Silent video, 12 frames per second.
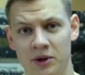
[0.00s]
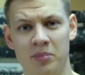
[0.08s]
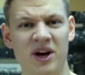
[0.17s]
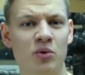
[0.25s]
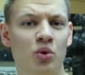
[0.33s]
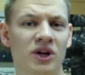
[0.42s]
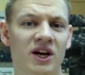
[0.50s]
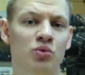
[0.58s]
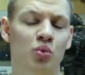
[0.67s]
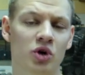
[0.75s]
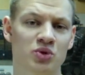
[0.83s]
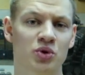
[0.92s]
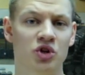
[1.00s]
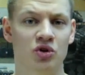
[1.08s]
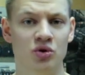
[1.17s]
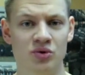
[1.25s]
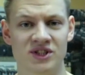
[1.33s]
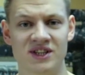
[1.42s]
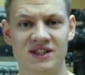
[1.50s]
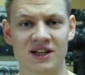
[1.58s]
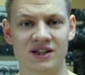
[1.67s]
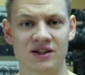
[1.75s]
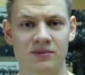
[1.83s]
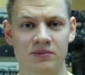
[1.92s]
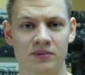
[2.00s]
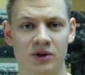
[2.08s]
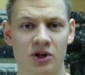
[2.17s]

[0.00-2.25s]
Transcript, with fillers: Pain will get worse when you use the tendon.